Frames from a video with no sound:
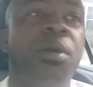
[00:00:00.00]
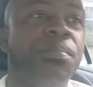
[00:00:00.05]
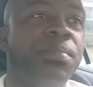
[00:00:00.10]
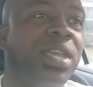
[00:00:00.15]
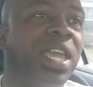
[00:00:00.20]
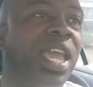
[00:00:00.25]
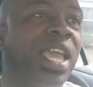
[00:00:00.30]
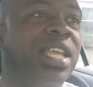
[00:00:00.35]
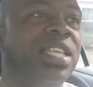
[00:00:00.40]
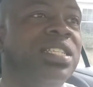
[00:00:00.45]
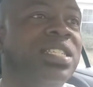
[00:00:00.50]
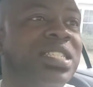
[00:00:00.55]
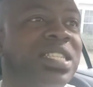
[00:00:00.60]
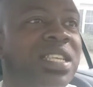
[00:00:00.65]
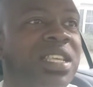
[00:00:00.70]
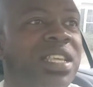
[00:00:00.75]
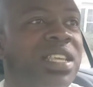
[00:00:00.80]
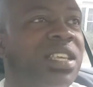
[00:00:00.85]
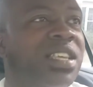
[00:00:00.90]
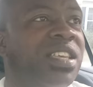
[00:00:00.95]

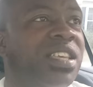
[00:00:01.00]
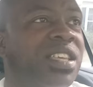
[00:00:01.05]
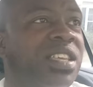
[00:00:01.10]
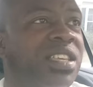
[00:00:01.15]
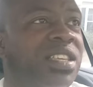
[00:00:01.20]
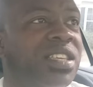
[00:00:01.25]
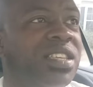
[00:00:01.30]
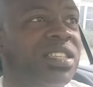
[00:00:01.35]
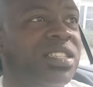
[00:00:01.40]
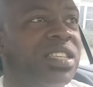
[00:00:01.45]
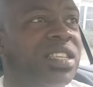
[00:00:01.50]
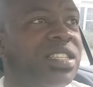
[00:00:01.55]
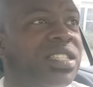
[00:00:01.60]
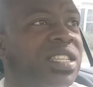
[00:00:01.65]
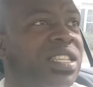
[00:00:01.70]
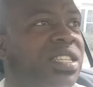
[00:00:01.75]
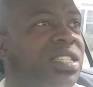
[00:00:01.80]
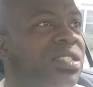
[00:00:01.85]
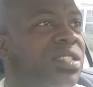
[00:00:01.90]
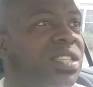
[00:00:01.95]
case
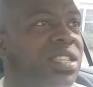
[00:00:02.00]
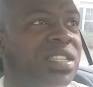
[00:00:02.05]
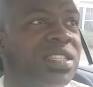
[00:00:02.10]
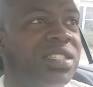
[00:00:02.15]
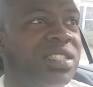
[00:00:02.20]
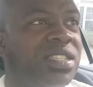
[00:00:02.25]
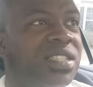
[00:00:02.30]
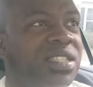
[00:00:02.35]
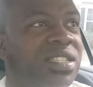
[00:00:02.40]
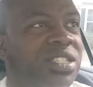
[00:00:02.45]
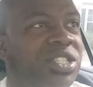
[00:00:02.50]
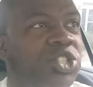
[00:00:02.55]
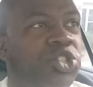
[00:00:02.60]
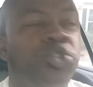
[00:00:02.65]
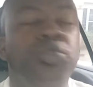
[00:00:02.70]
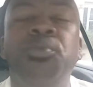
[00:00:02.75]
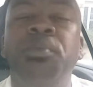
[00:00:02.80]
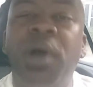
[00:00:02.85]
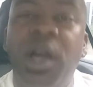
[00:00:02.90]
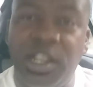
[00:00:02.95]
is
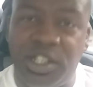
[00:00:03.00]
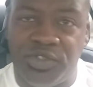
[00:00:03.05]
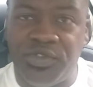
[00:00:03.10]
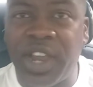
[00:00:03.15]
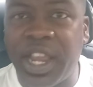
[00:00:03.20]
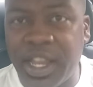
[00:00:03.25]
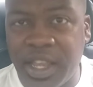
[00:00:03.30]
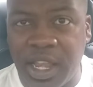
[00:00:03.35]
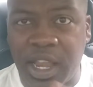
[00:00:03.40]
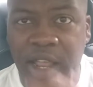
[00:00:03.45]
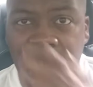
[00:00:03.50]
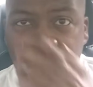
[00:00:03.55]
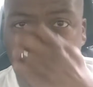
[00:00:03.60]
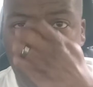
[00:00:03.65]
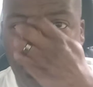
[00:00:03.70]
too much right now,